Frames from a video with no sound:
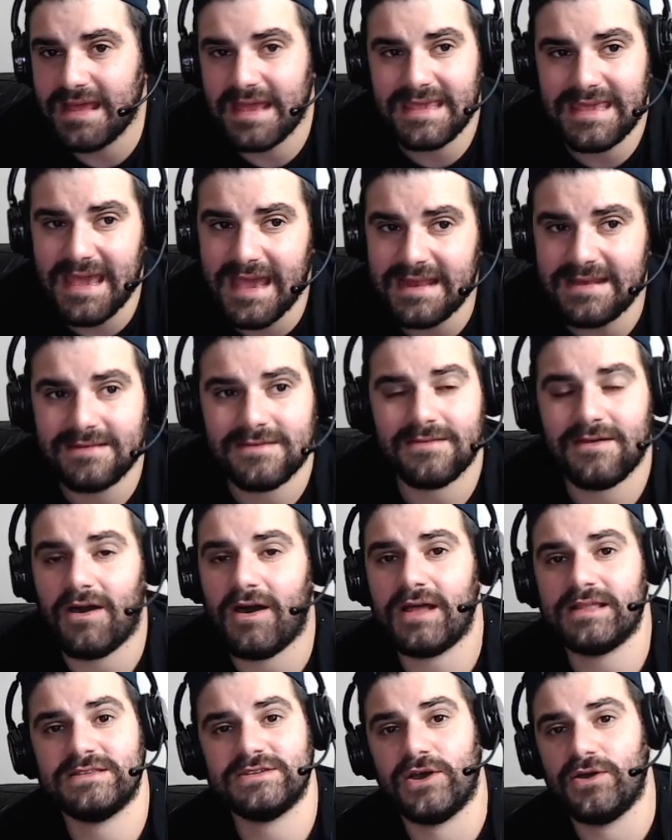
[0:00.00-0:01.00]
again,
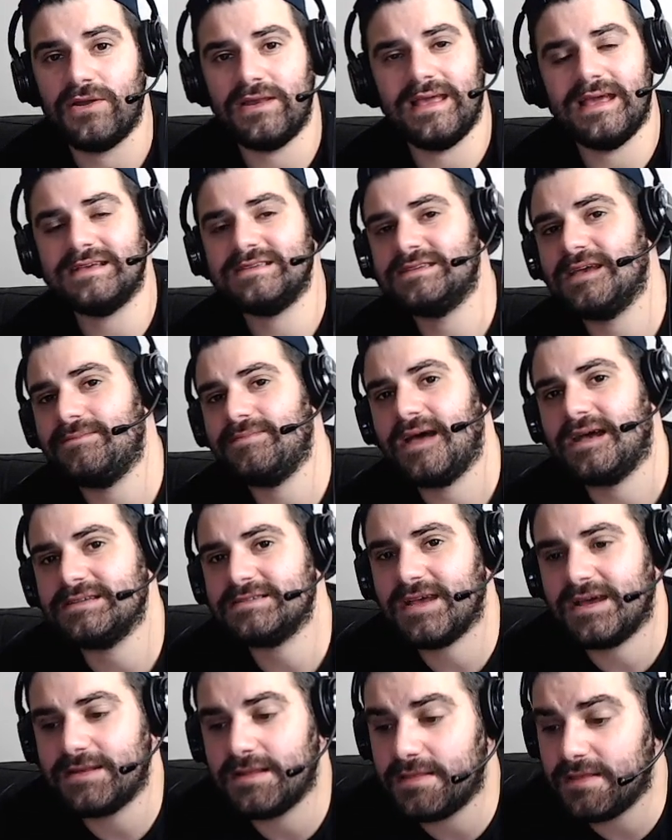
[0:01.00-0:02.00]
I totally accept that
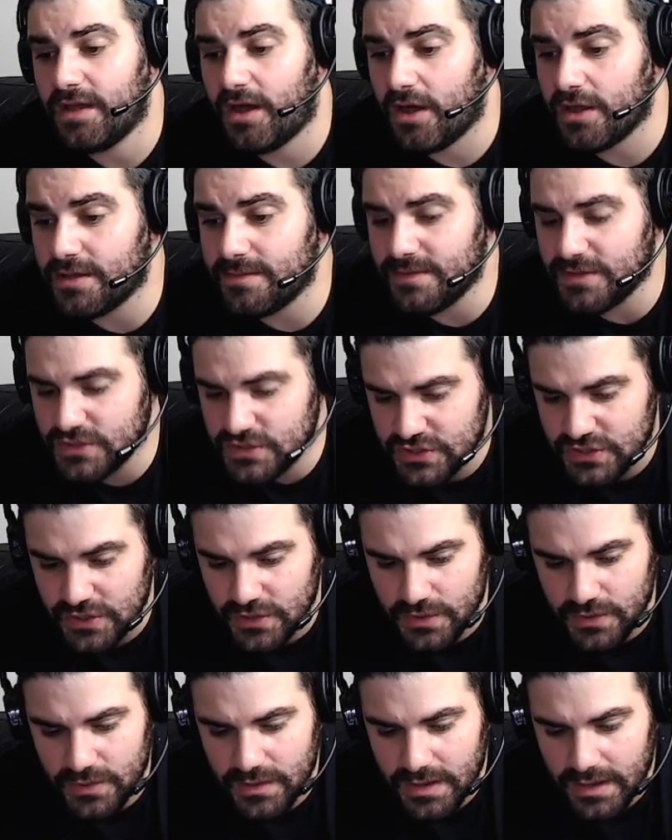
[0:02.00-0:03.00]
side of the argument
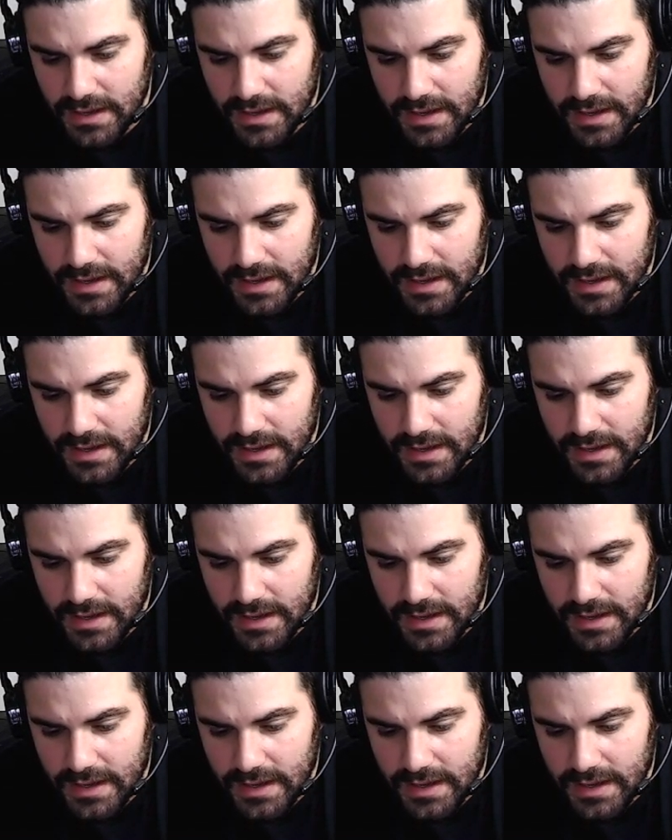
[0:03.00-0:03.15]
too.